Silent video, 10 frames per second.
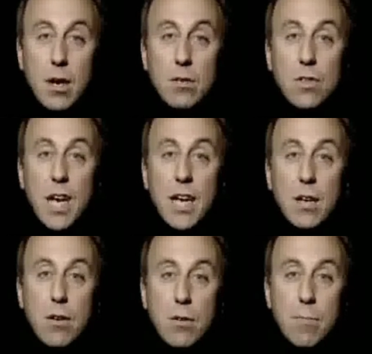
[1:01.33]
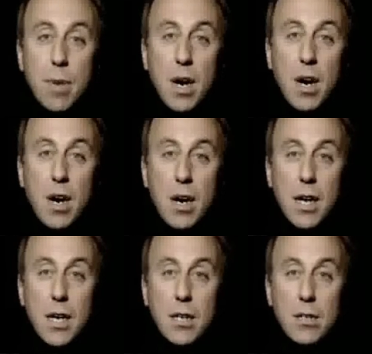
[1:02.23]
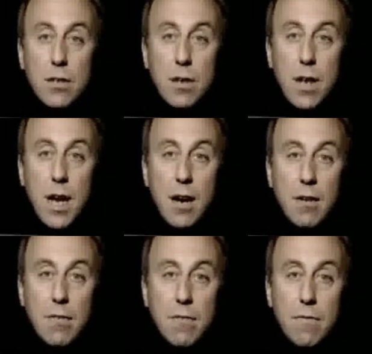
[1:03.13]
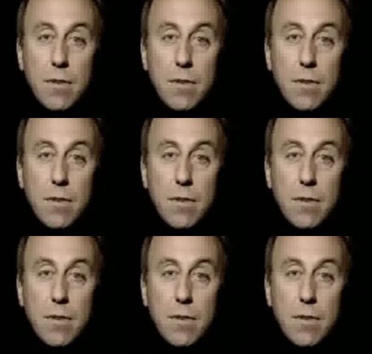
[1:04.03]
I'll say goodbye to love.